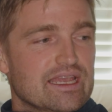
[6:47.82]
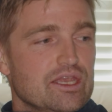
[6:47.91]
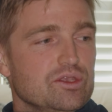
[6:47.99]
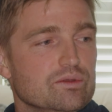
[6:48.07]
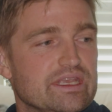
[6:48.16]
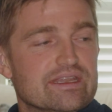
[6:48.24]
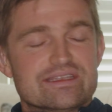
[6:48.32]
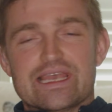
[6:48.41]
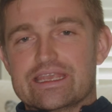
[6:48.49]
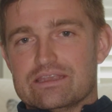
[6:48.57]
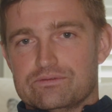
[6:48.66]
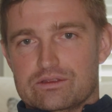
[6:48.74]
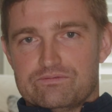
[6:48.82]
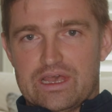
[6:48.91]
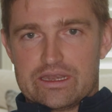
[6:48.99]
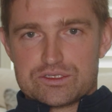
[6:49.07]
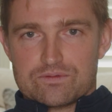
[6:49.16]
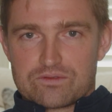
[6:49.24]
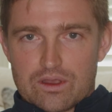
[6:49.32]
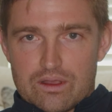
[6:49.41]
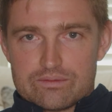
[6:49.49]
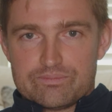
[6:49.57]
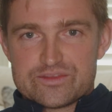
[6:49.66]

You need to take every advantage you've got.